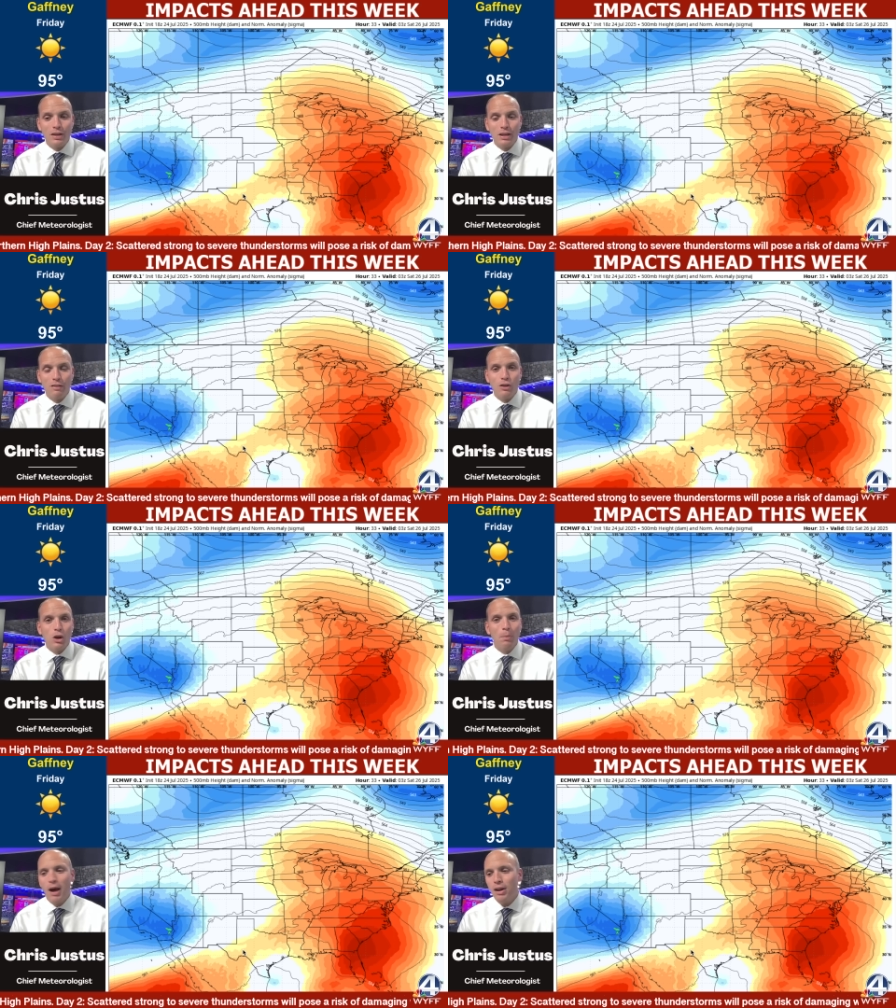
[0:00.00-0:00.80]
If you
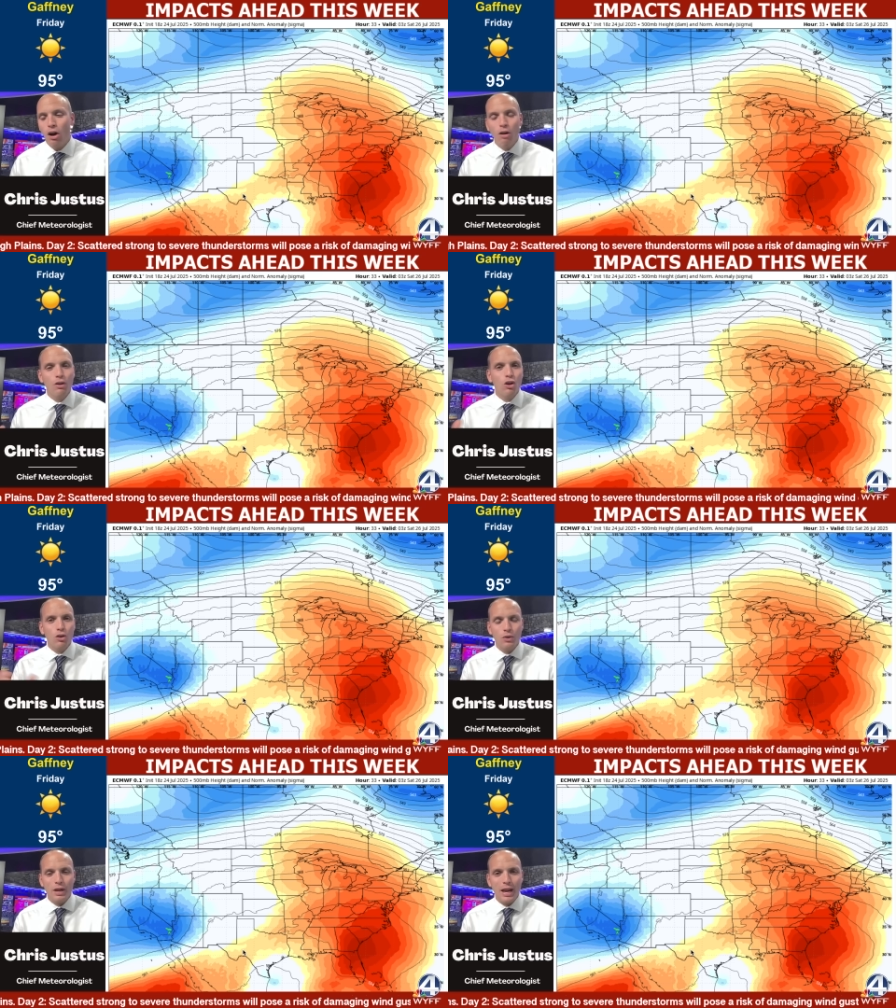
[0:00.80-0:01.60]
combine all the
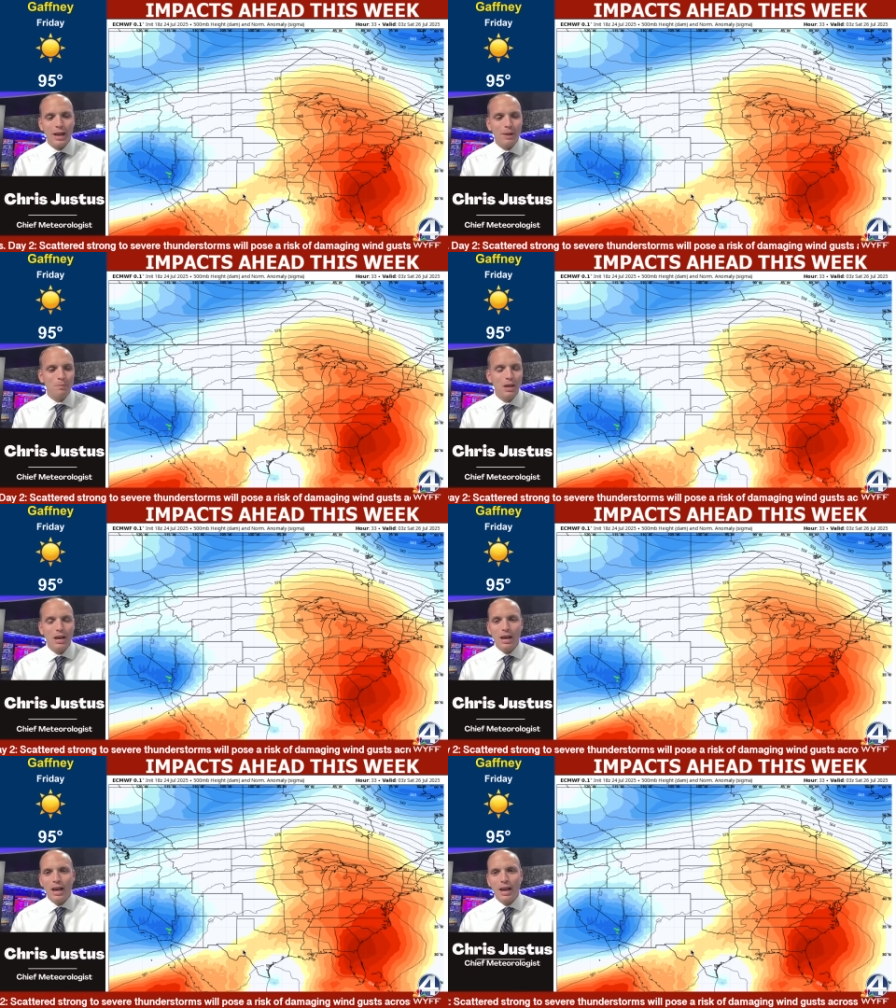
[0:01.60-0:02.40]
hurricane
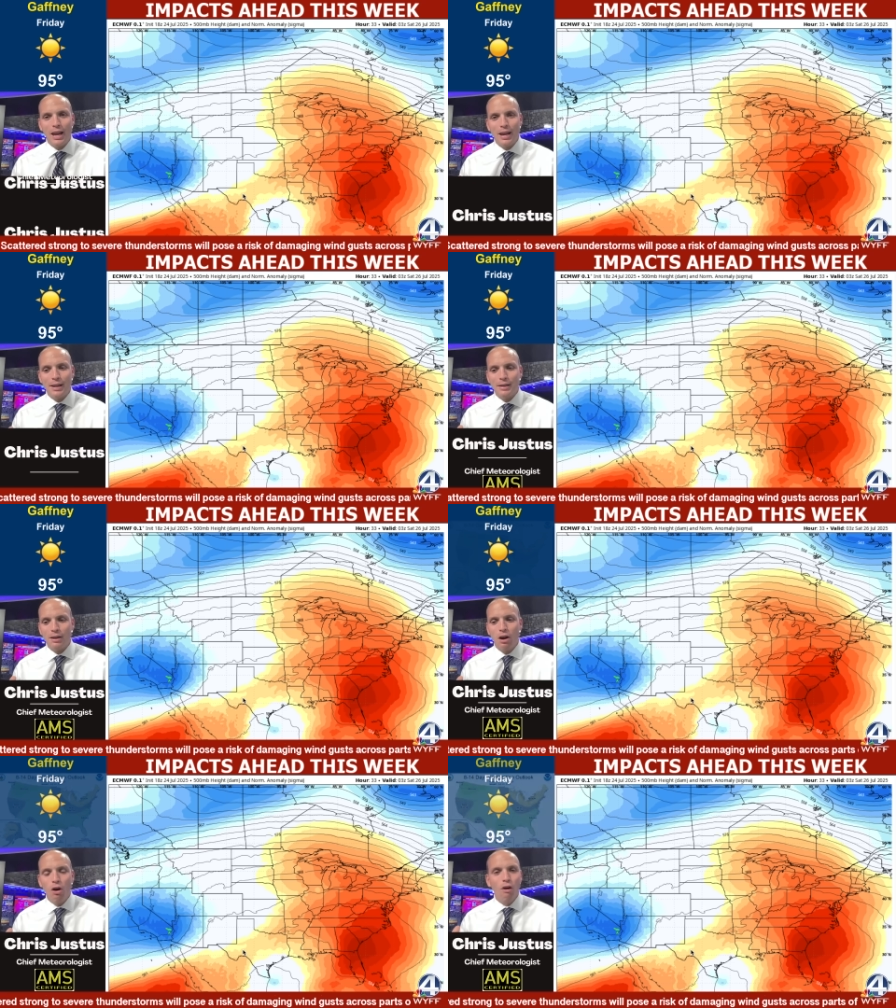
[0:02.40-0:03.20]
and
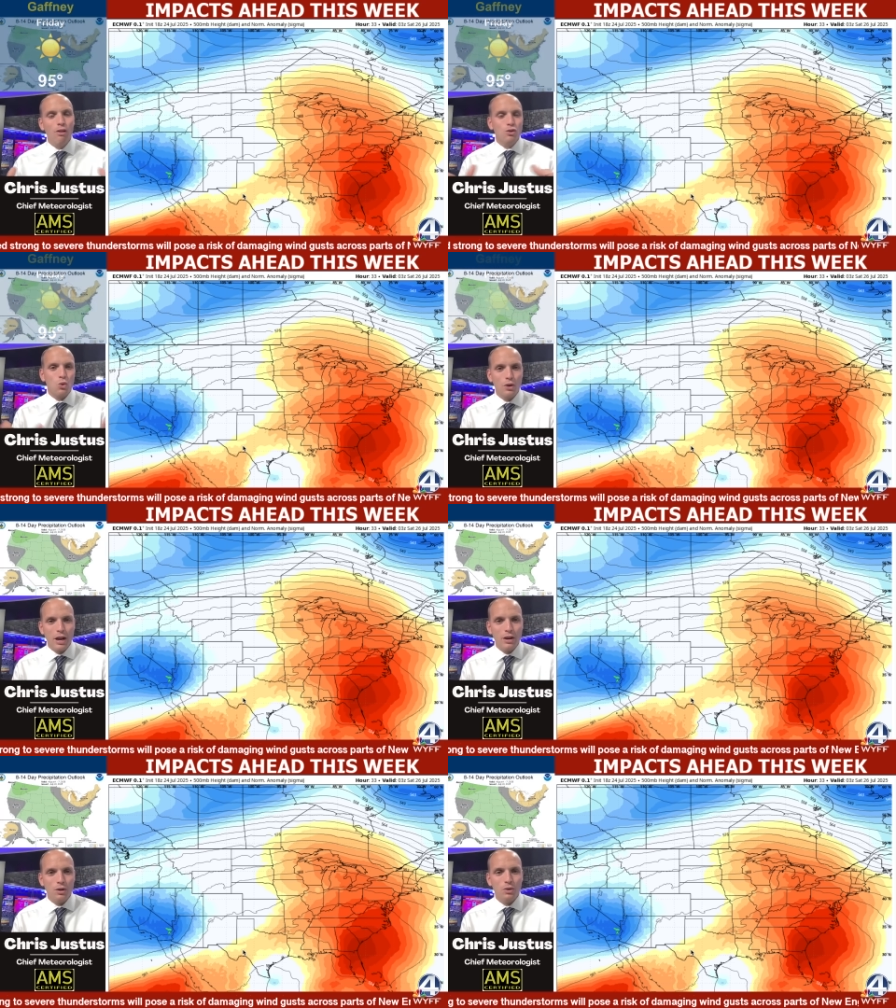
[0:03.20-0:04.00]
all the
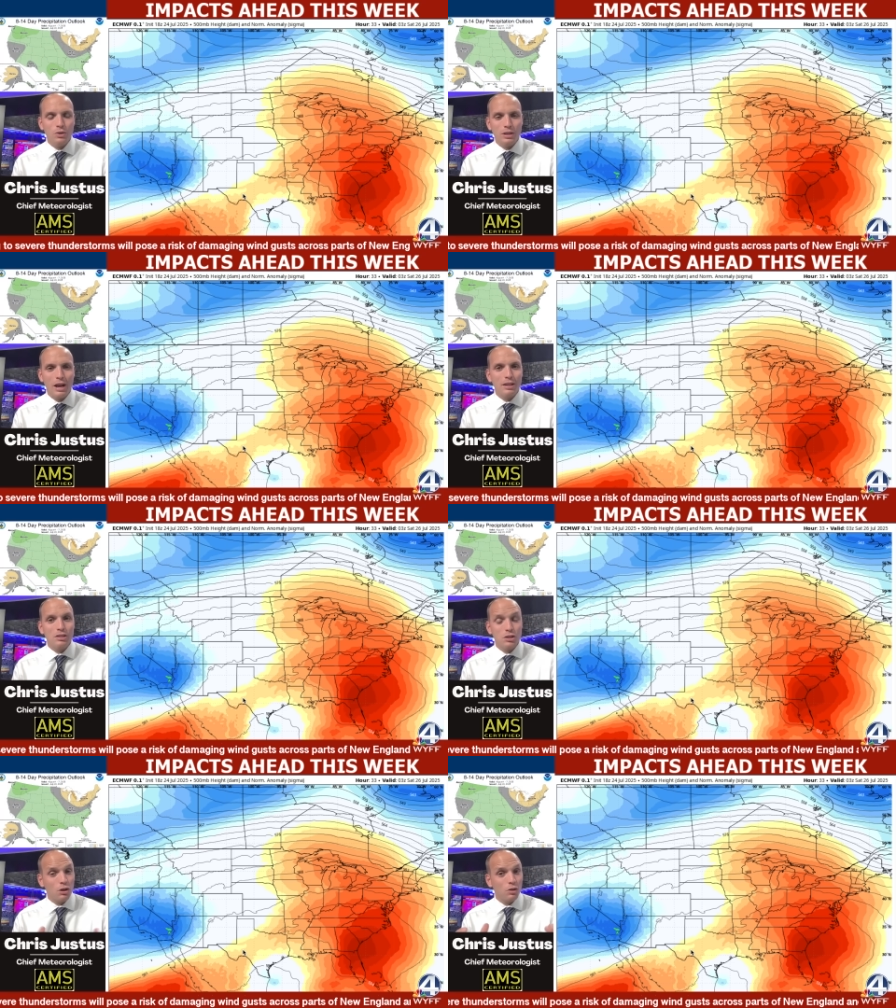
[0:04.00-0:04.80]
tornado
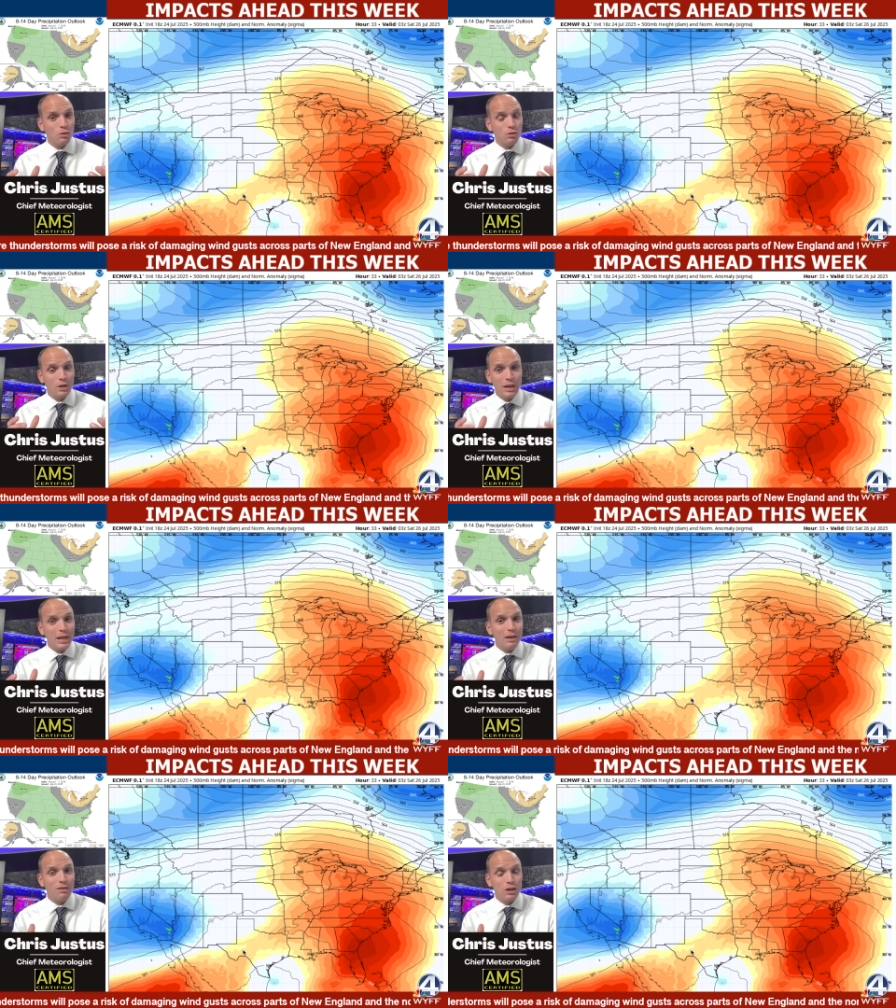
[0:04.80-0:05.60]
deaths on any
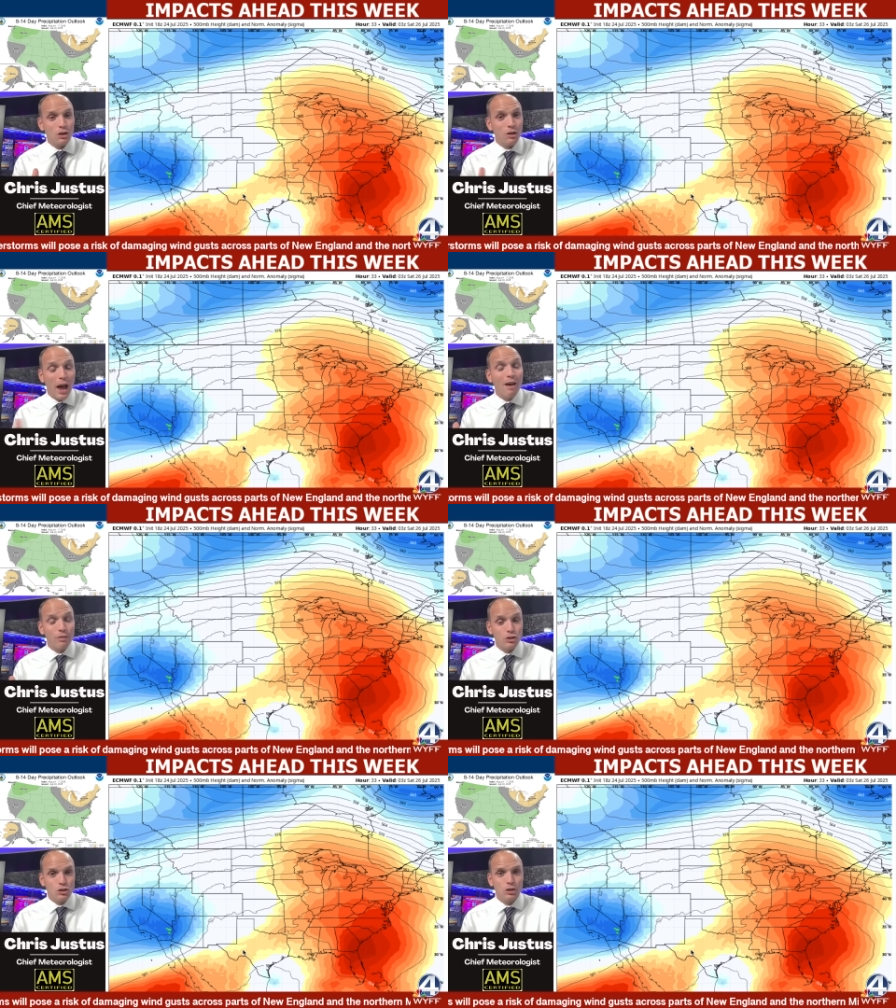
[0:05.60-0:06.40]
given year, an
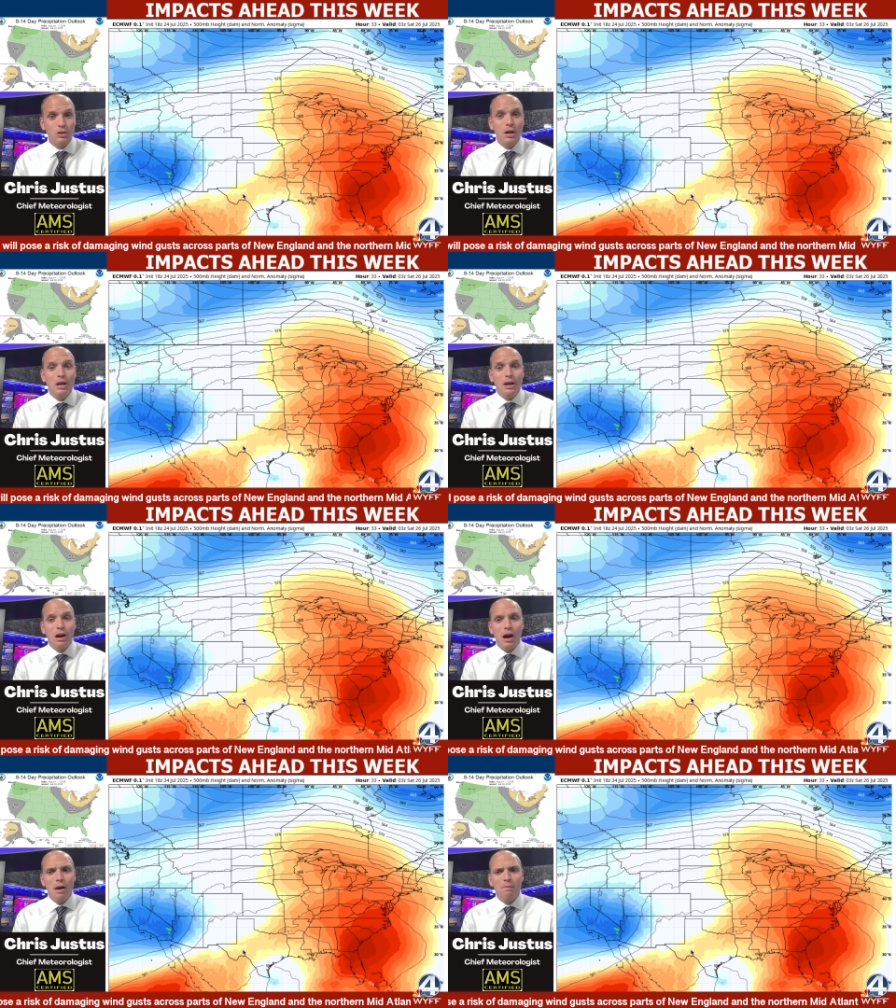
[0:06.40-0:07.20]
average year,
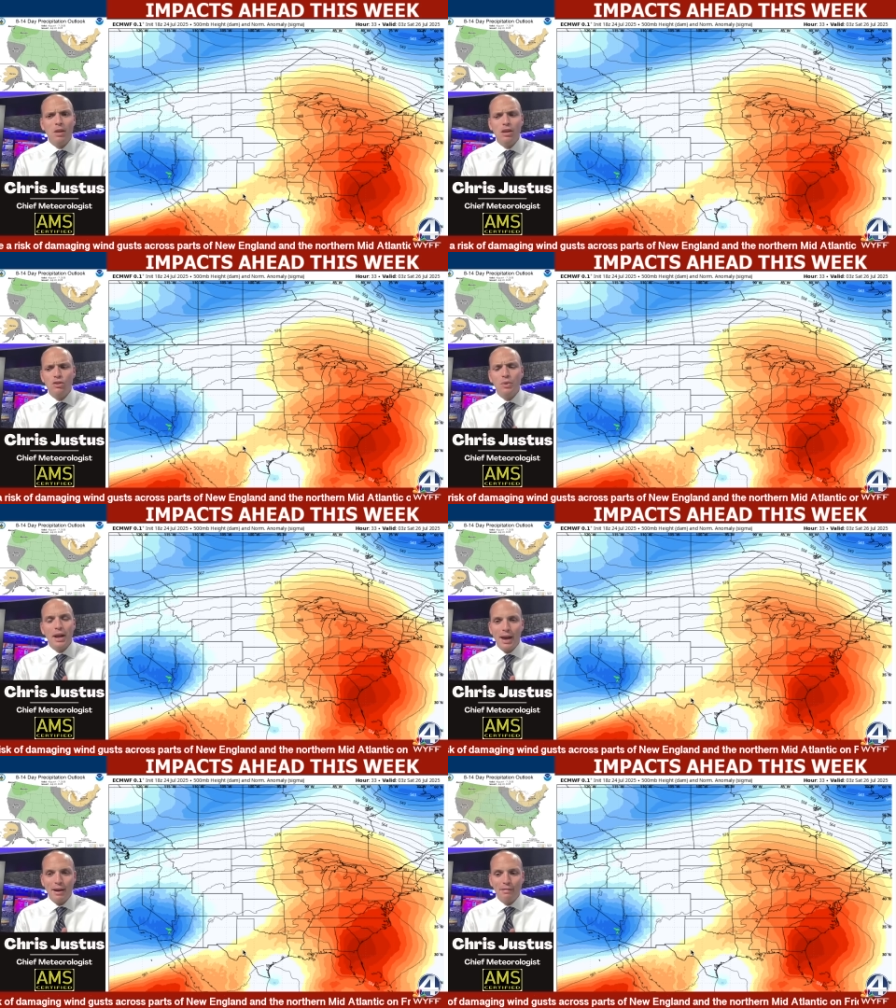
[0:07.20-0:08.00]
um, you would
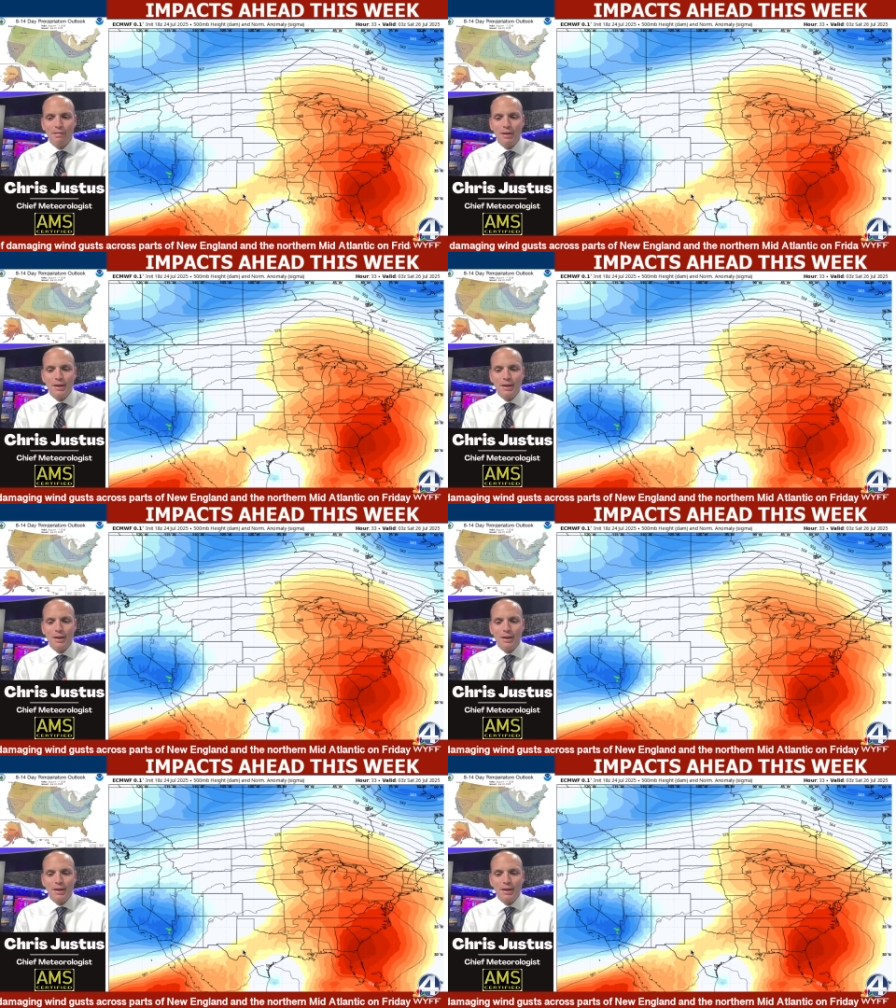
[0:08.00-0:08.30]
have